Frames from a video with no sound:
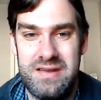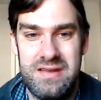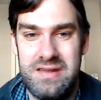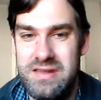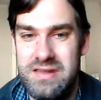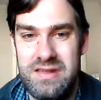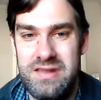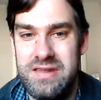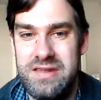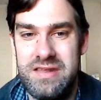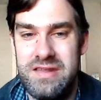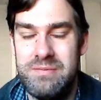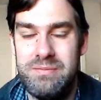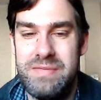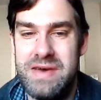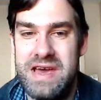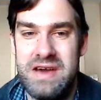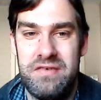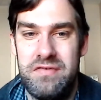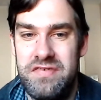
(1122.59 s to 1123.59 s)
the
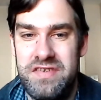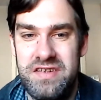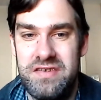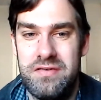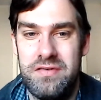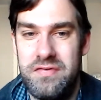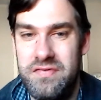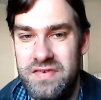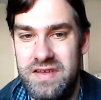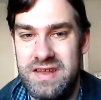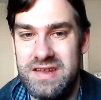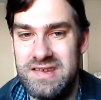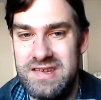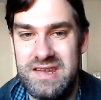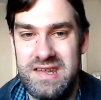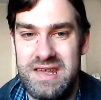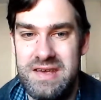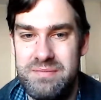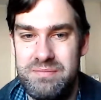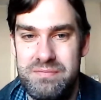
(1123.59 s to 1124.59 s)
mouth sort of thing,
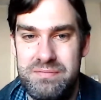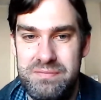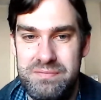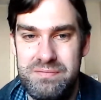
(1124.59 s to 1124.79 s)
so they're